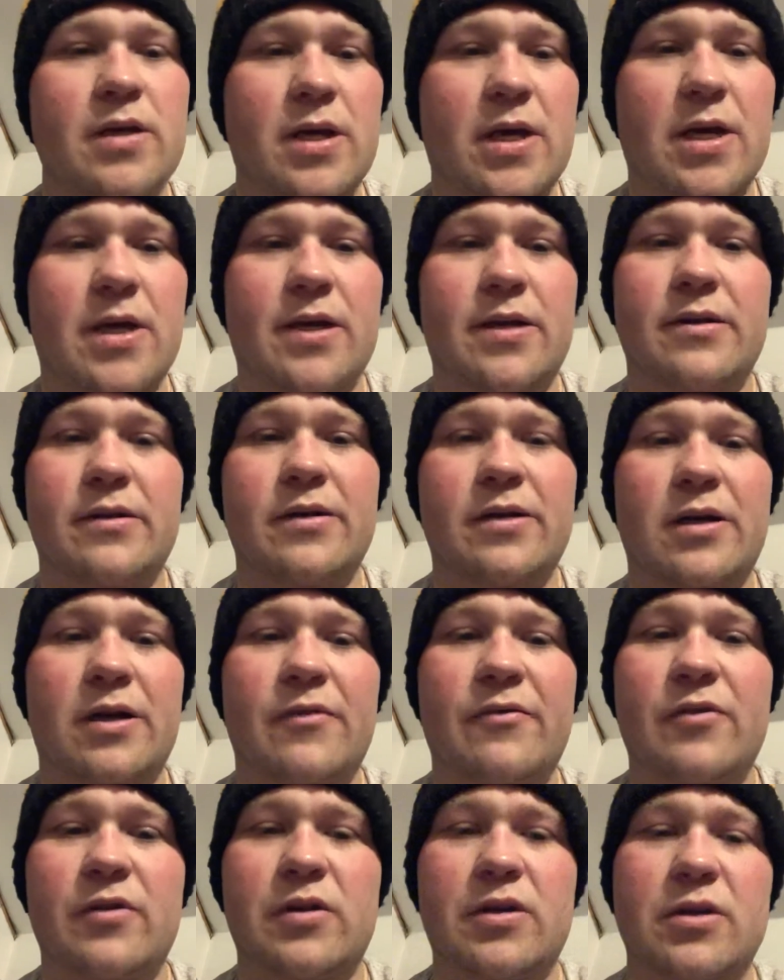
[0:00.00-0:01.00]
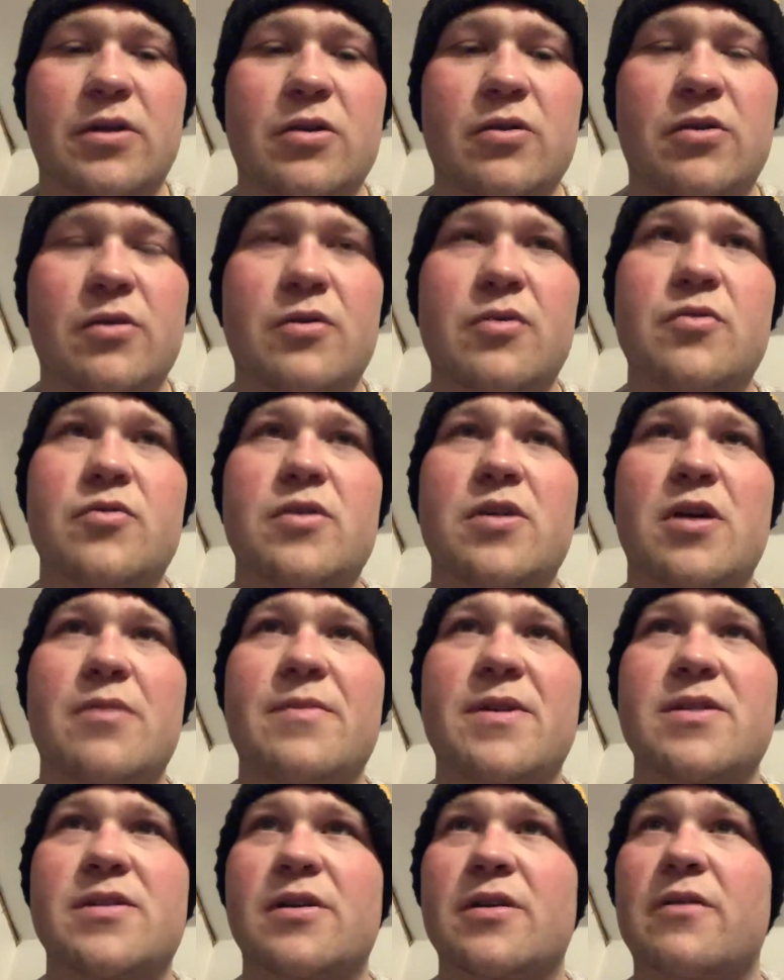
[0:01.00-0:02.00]
And I feel like you could use
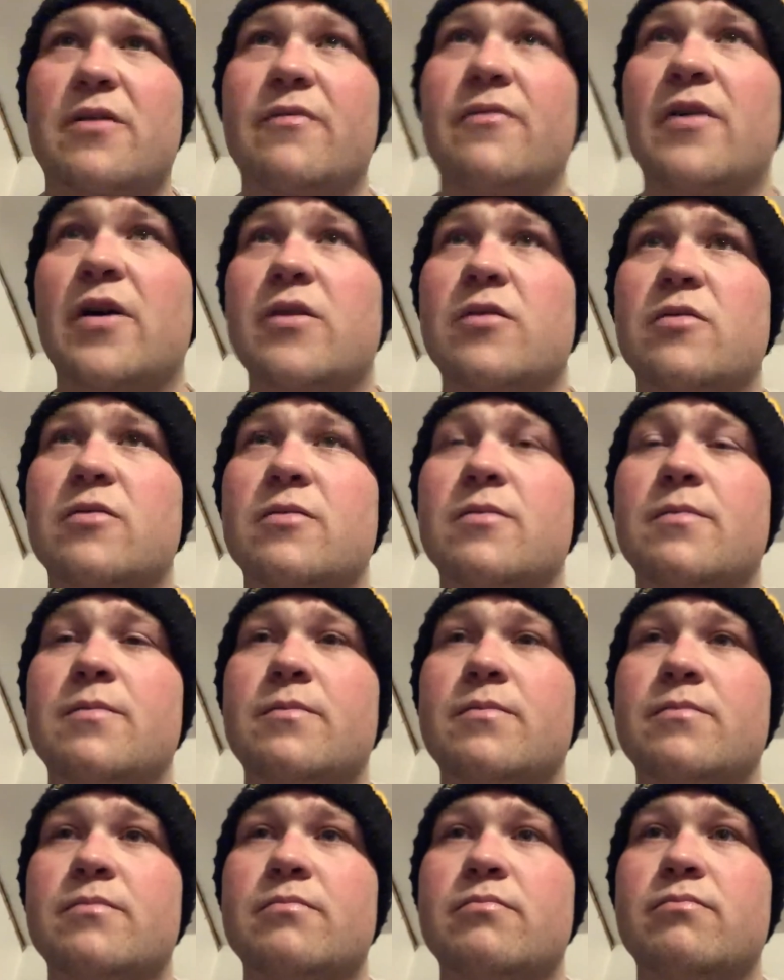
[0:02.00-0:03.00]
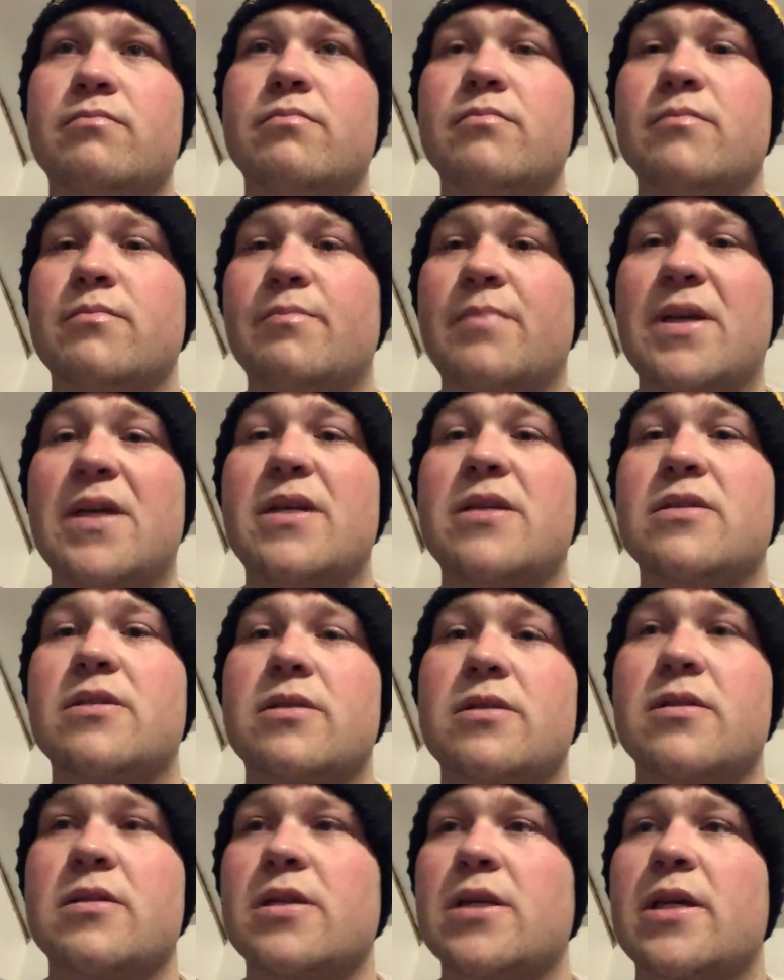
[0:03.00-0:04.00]
him as like a vital
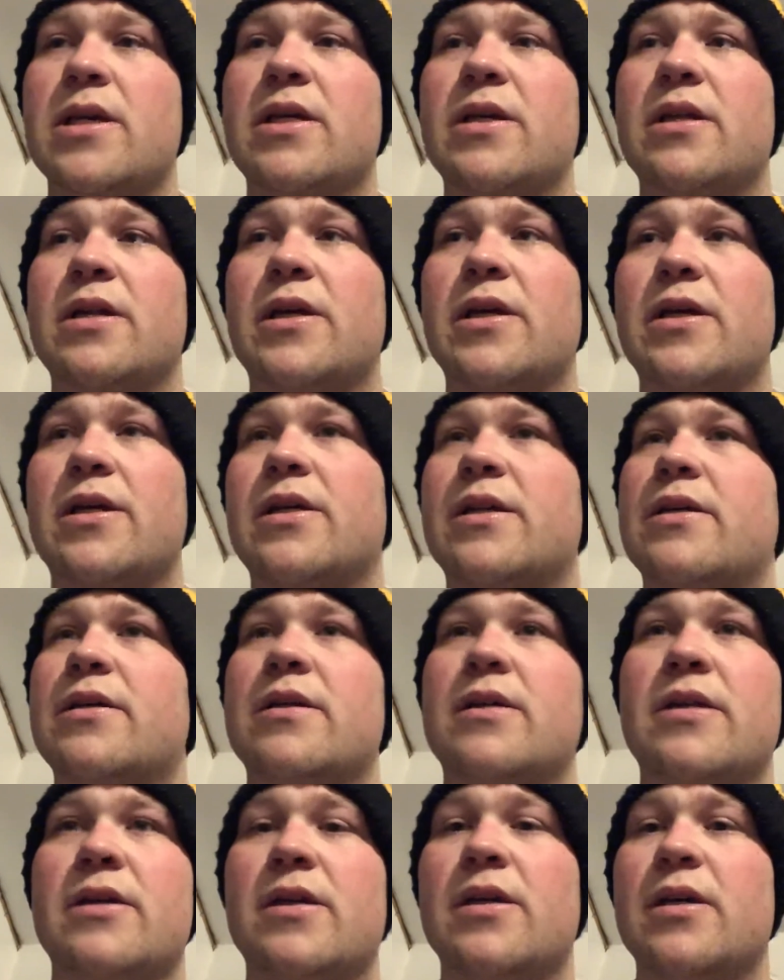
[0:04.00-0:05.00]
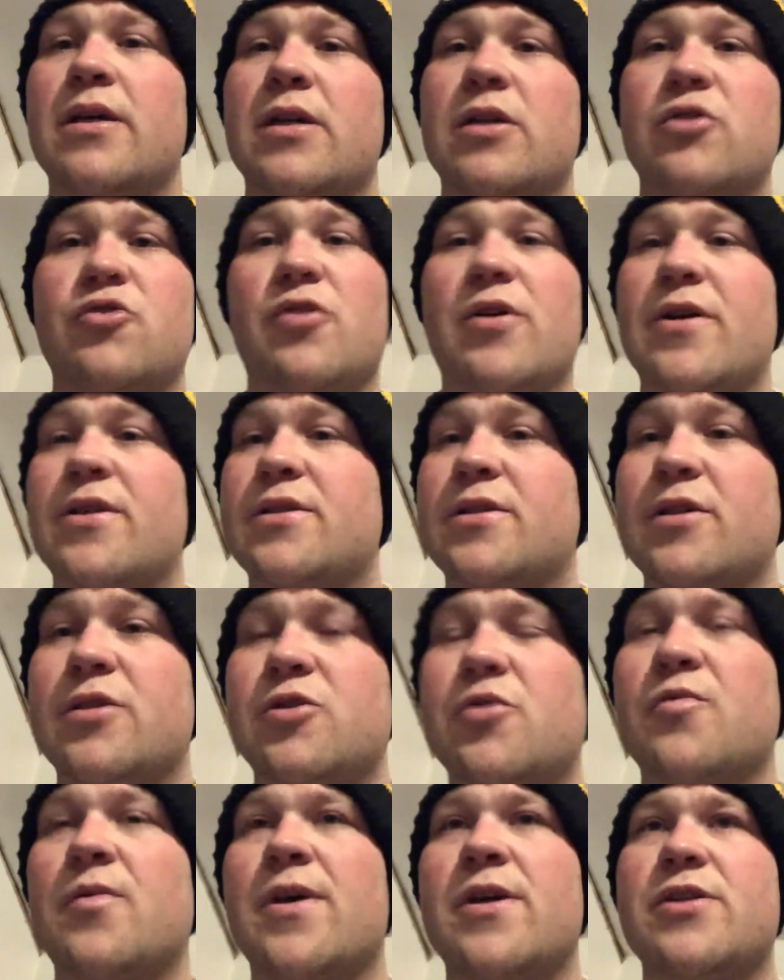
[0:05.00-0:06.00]
piece in a trade
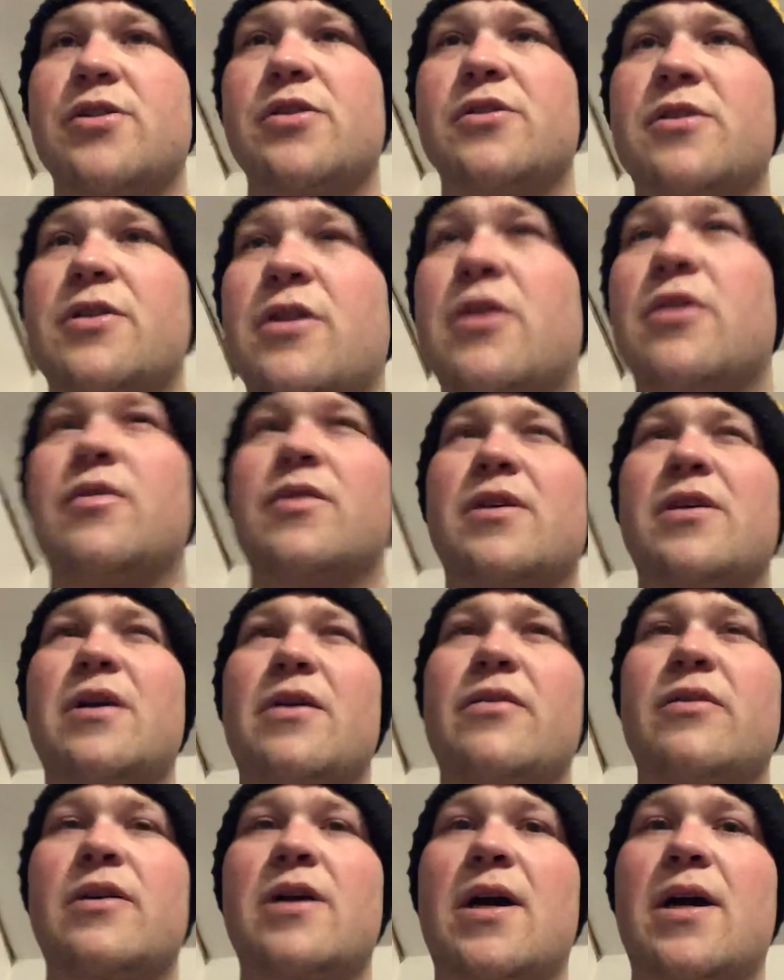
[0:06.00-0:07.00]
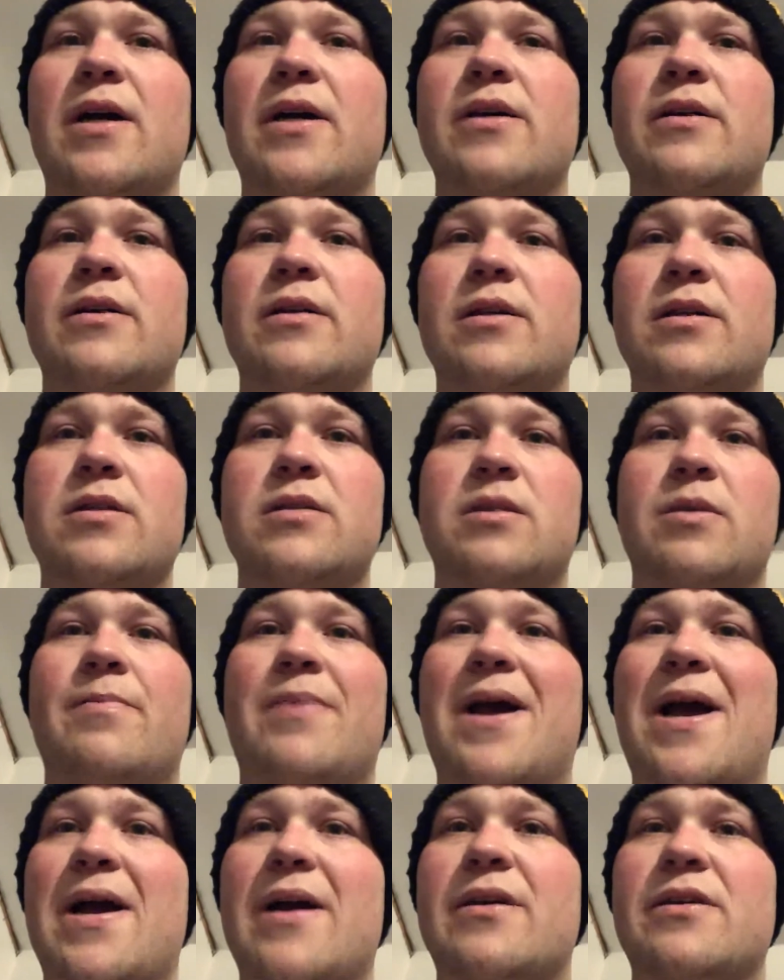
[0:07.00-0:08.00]
situation, you know. And another guy to
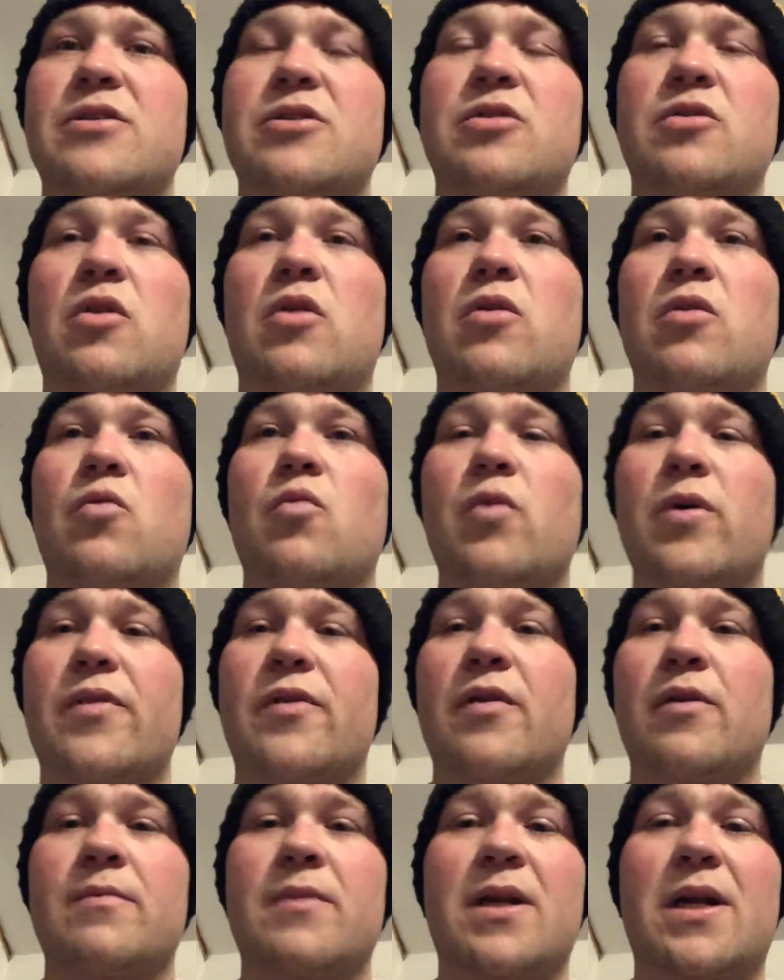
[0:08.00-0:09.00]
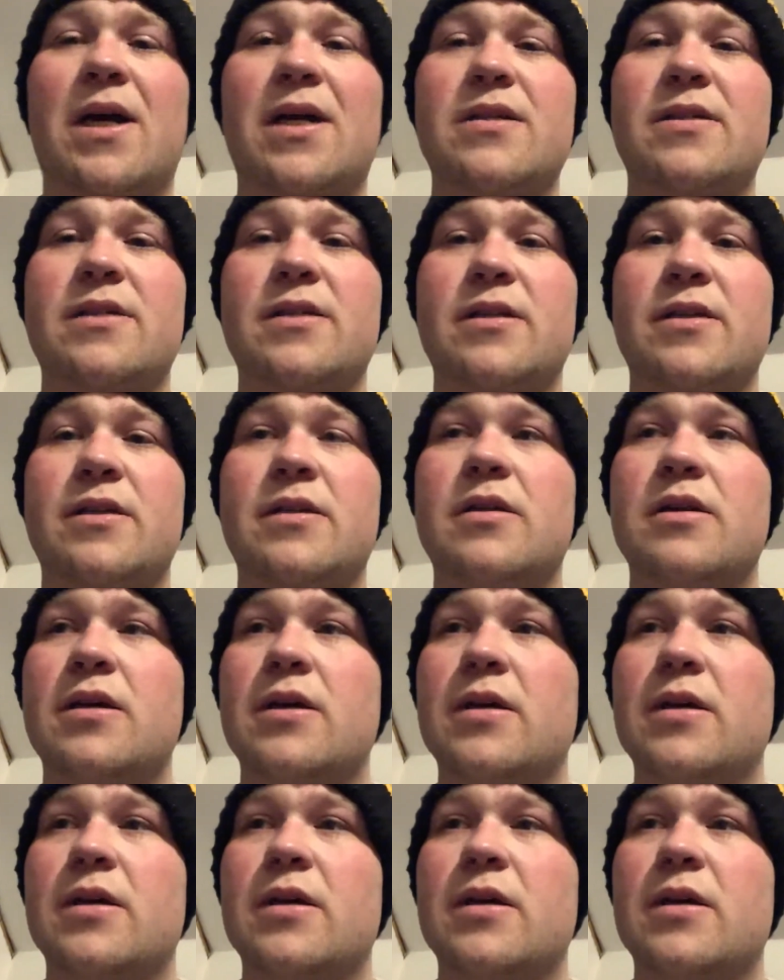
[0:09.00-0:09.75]
package along with him that I see